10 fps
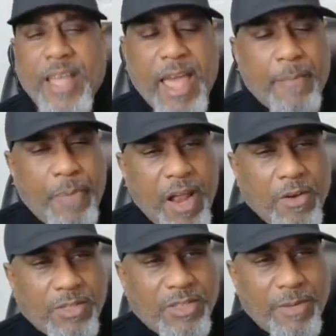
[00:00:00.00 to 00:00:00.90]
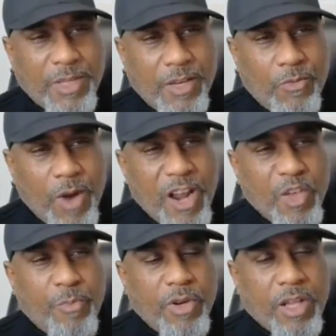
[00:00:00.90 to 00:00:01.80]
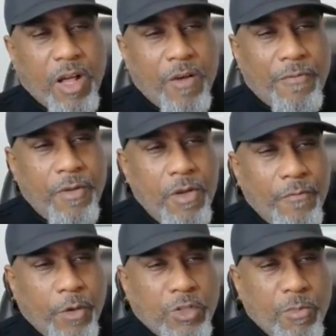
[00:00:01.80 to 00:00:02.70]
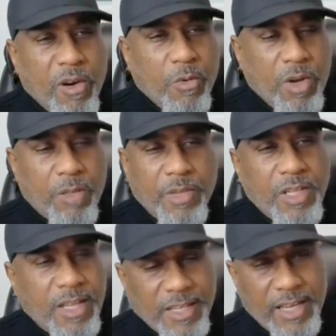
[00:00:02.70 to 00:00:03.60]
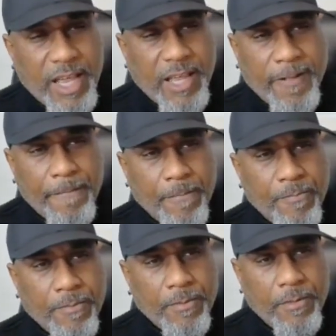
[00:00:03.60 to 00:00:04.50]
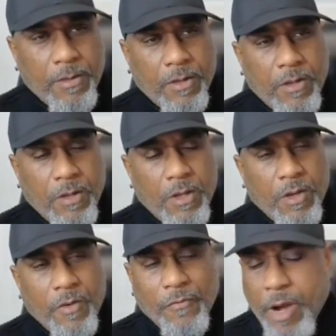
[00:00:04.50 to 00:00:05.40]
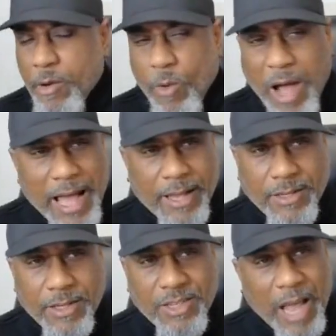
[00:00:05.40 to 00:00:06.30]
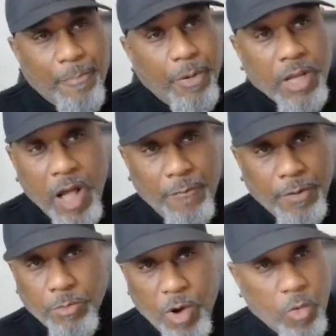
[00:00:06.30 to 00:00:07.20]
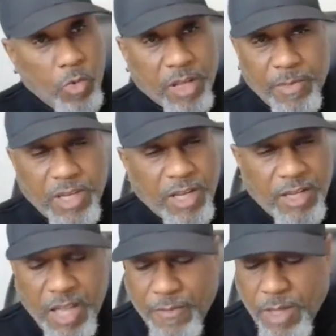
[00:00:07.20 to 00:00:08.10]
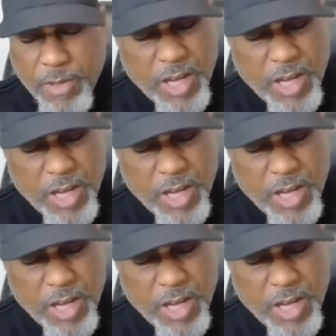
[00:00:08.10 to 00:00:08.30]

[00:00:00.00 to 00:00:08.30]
had parents that's going to say, why are you putting off for tomorrow what can be done today? Very wise. Stop putting off for tomorrow what can be done today. If it can be